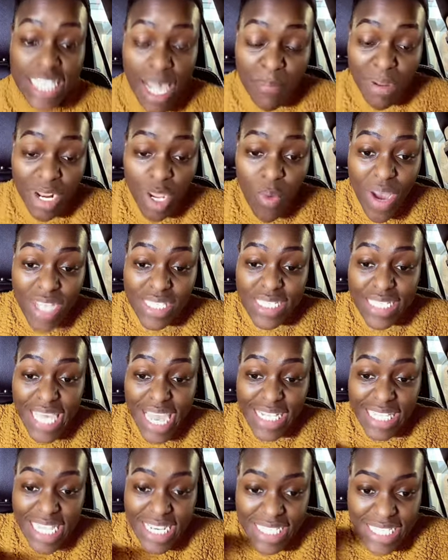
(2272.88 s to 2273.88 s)
Somebody once
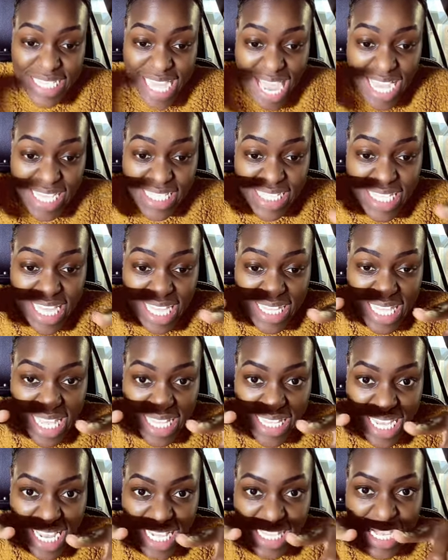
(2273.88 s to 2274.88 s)
said, these days
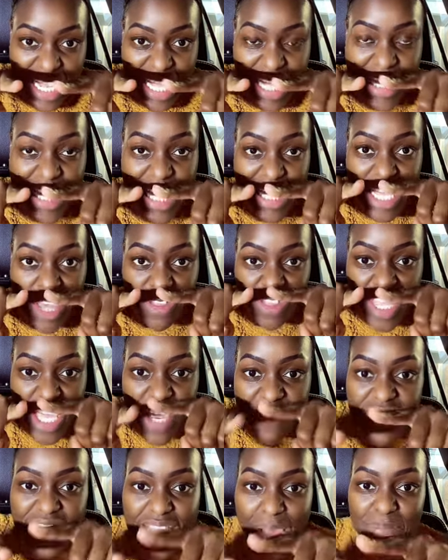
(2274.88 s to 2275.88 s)
the
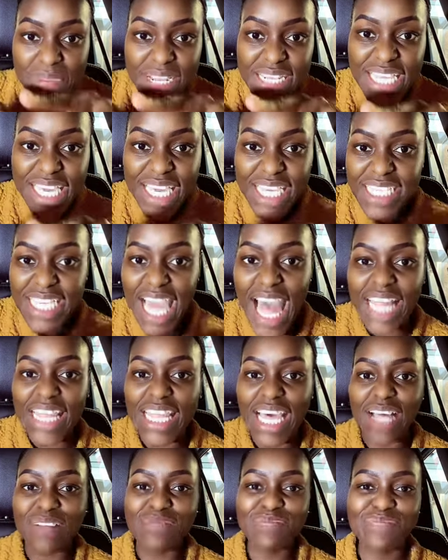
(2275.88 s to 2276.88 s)
thieves are meeting each
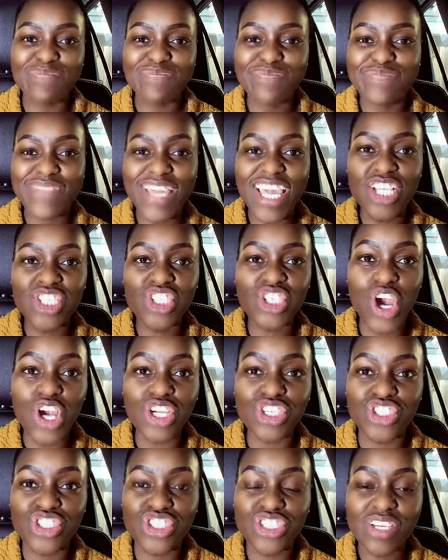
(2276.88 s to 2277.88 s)
other in
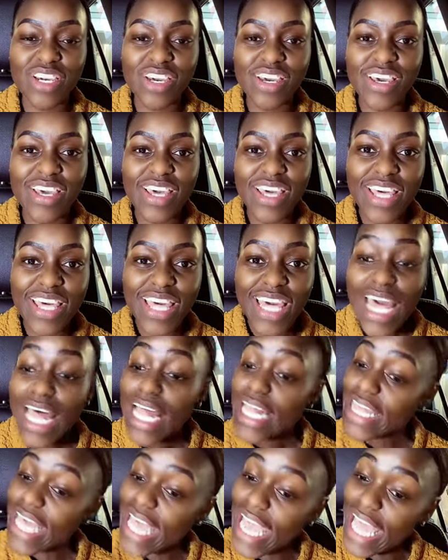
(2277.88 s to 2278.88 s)
church.
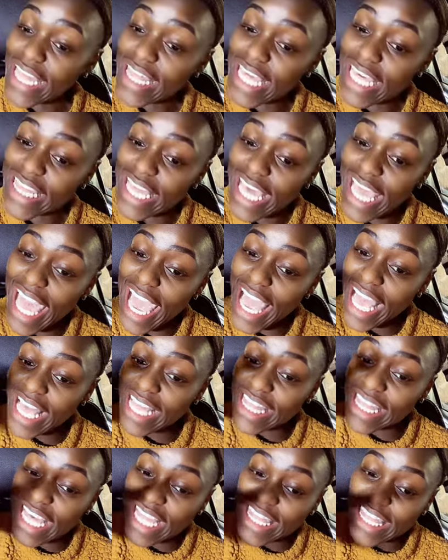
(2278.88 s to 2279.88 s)

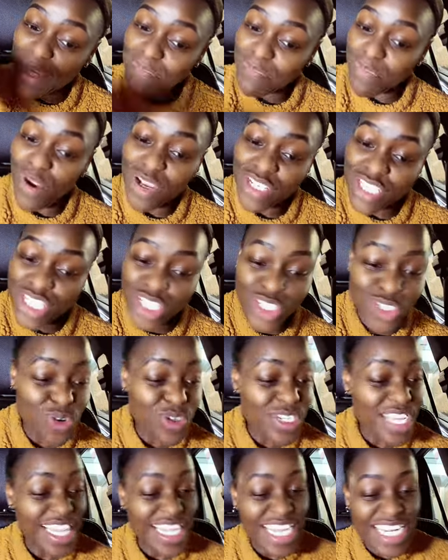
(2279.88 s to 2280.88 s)
The
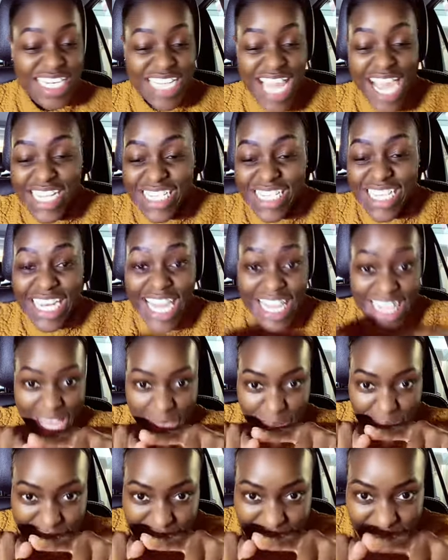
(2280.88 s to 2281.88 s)
prostitute and the drug dealer,
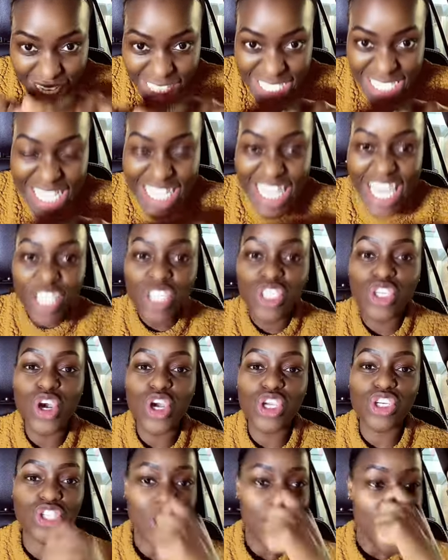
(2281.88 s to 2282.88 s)
they are meeting each other in
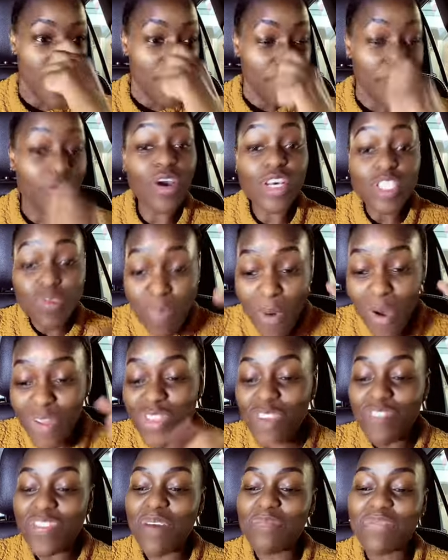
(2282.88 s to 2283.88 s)
church because
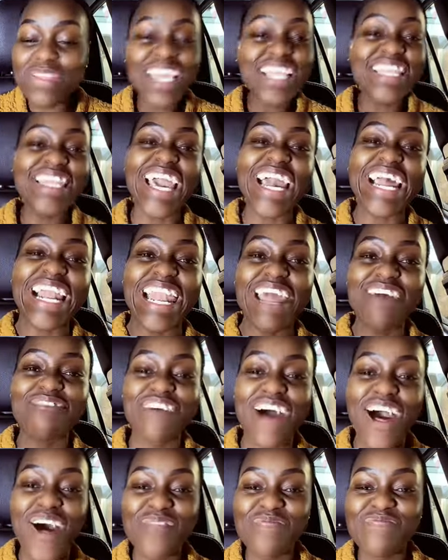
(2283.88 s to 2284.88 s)
both of them think they are
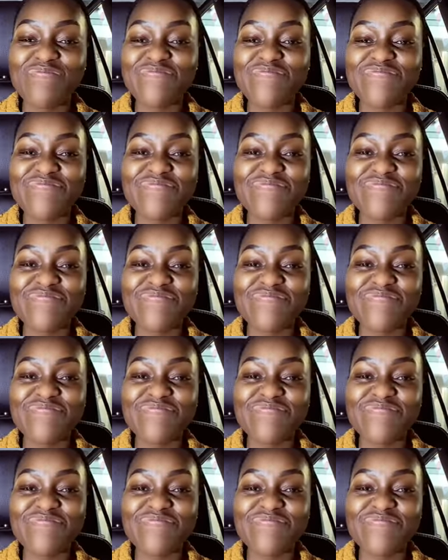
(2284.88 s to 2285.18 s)
clever.